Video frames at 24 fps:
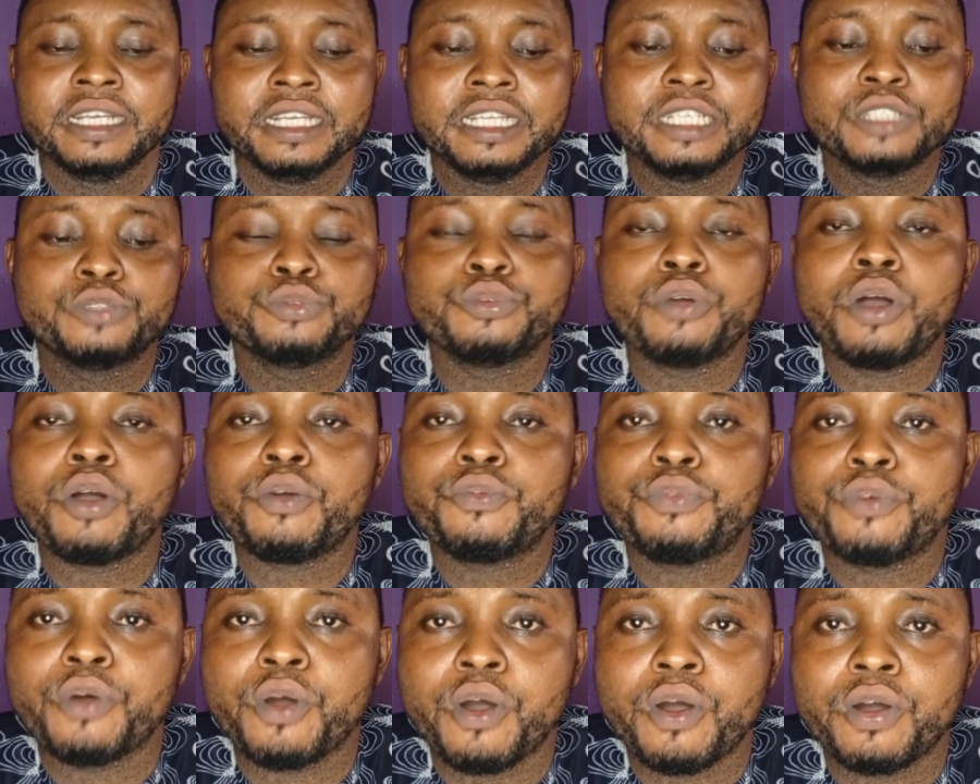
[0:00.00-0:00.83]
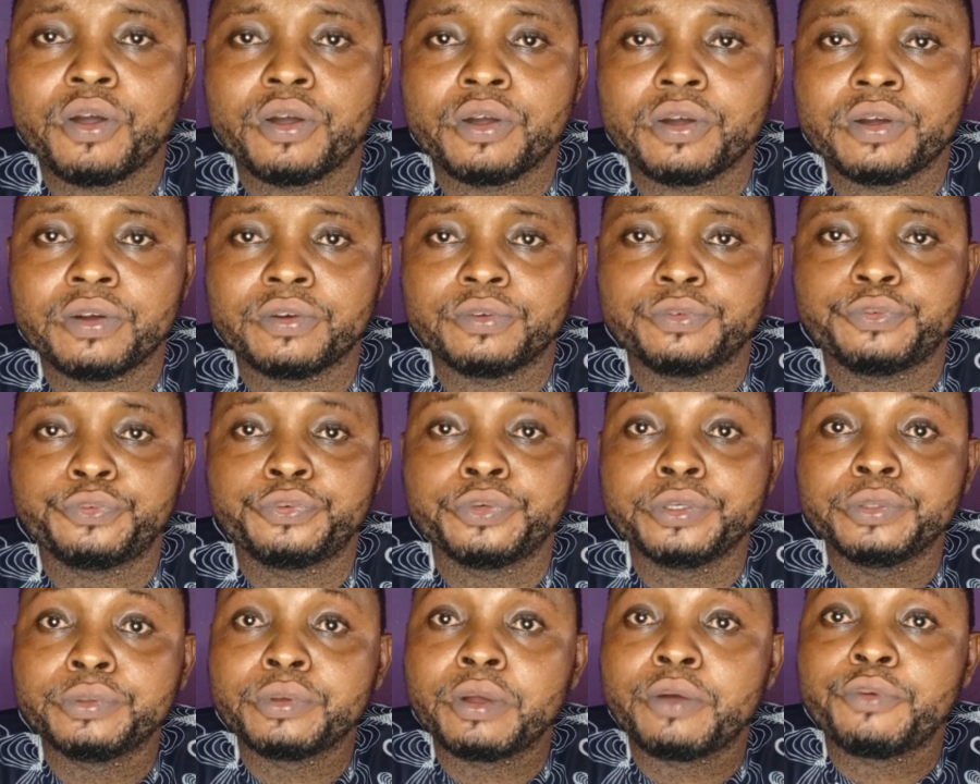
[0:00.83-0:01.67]
It work for
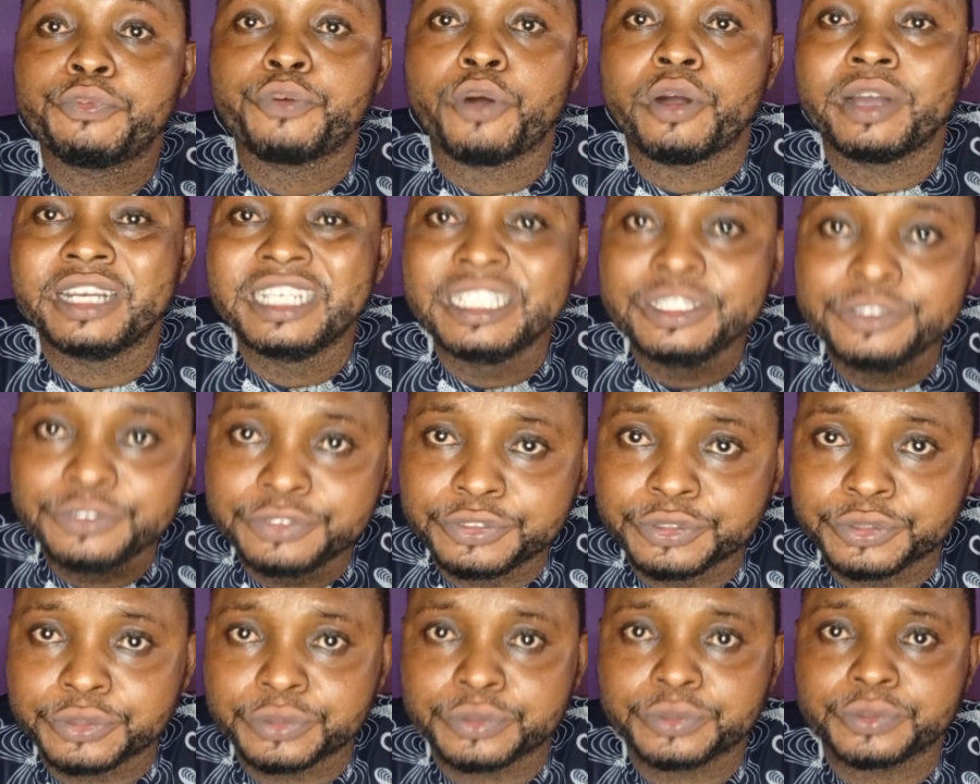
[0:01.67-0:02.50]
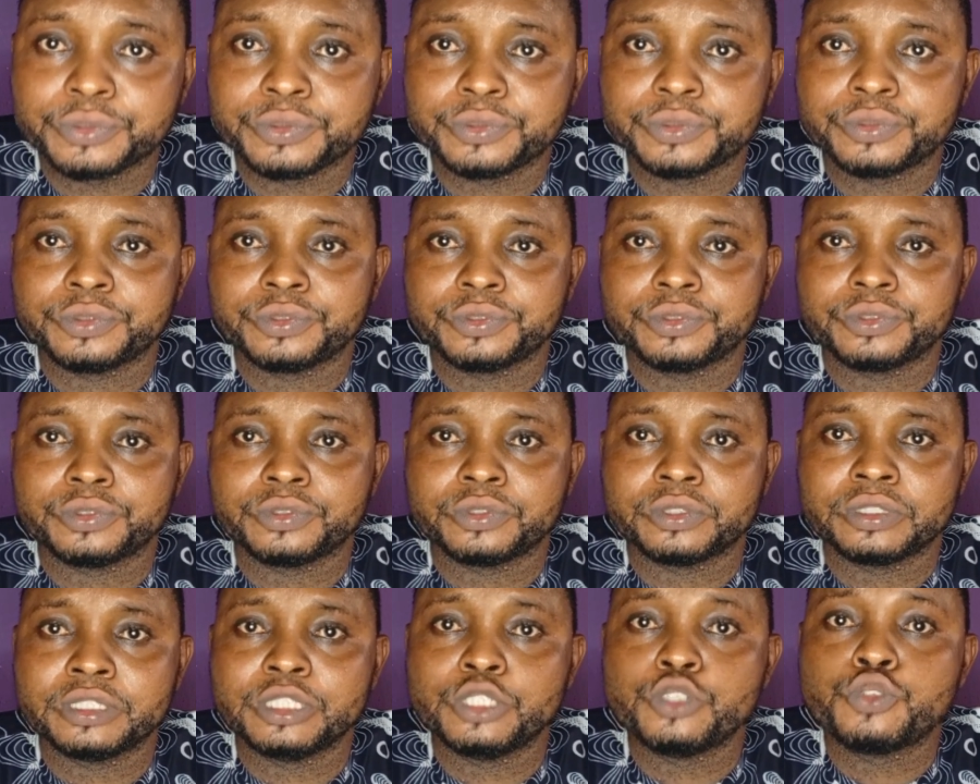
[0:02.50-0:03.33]
freedom for evil.
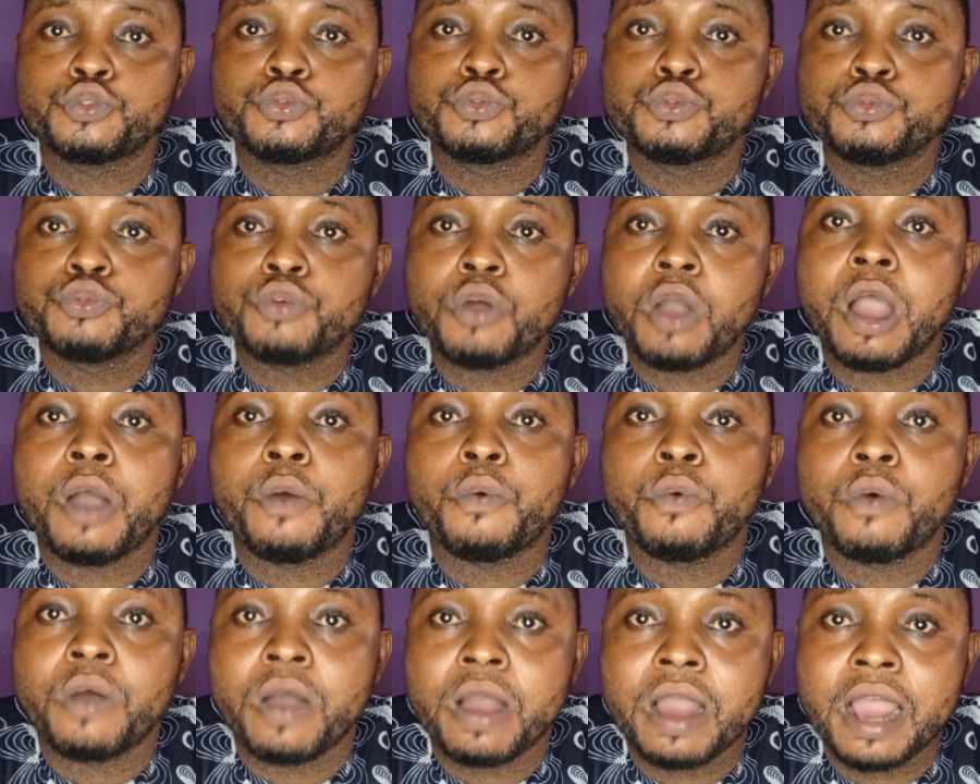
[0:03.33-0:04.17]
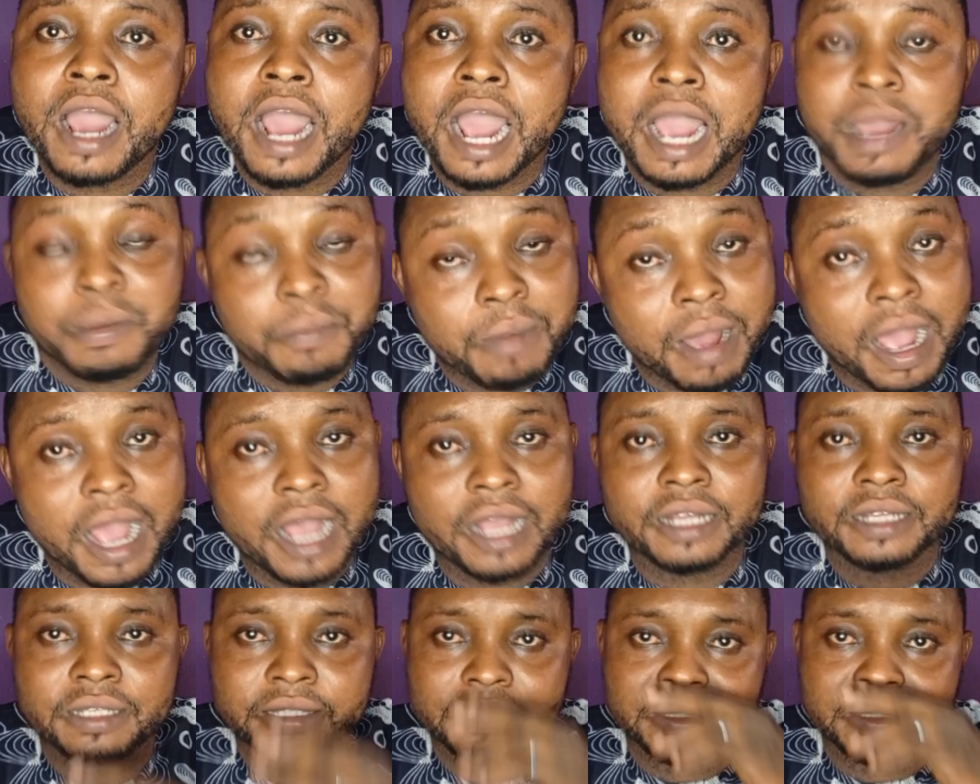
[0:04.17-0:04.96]
It's war and one agba.